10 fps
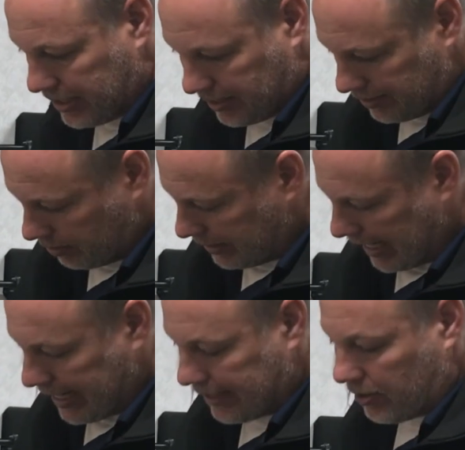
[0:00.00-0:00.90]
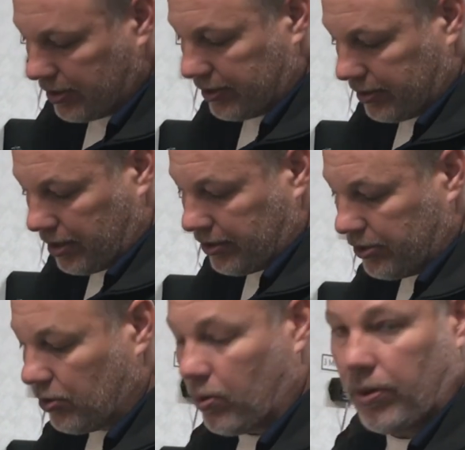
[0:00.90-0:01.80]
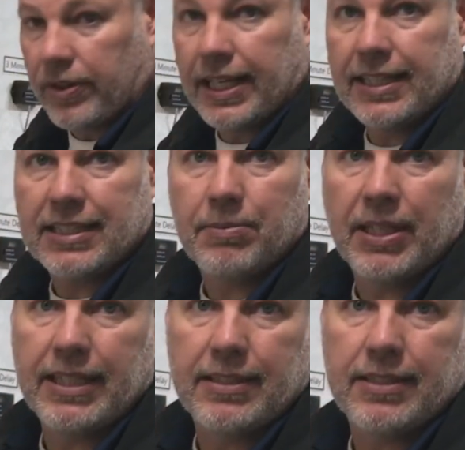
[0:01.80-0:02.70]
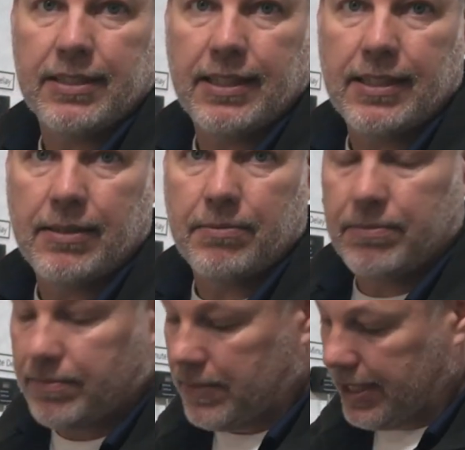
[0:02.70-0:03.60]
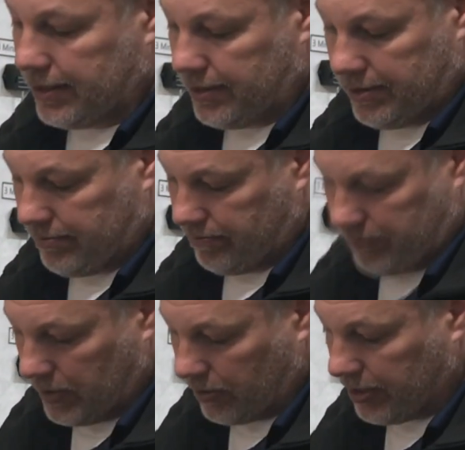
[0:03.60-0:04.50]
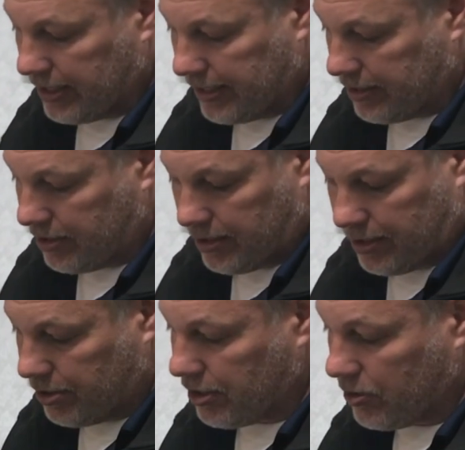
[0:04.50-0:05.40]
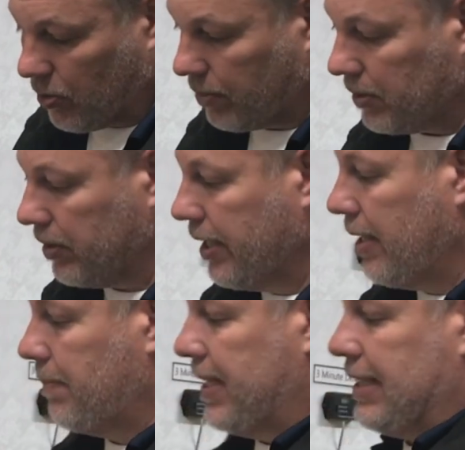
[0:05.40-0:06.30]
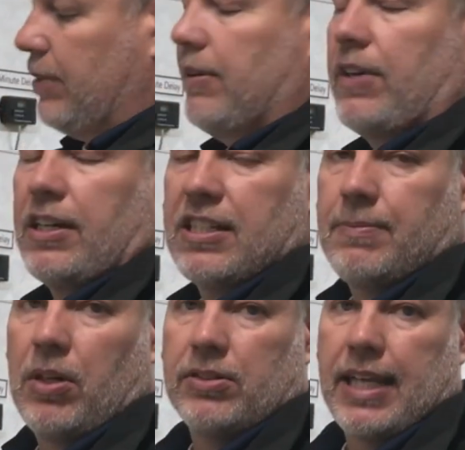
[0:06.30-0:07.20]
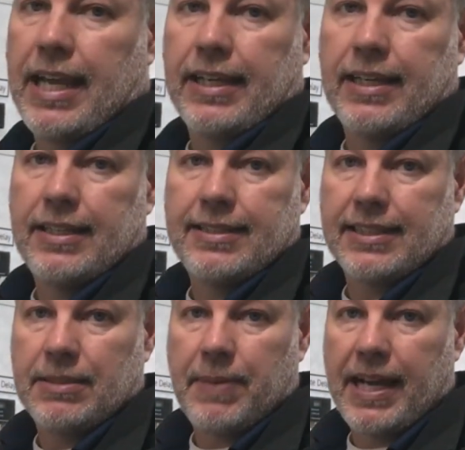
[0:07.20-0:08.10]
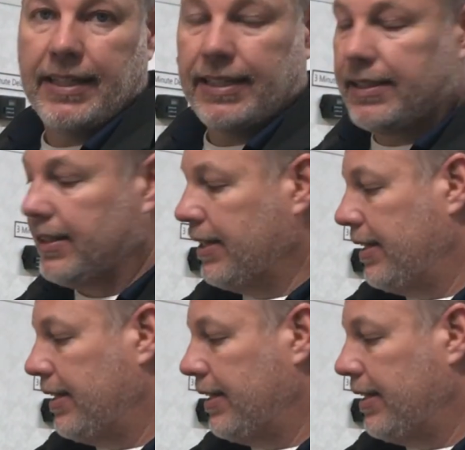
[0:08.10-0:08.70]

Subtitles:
is a little tag on the door that explains that, you know, it's just normal. Basically, we've got a small tank and it's expanding.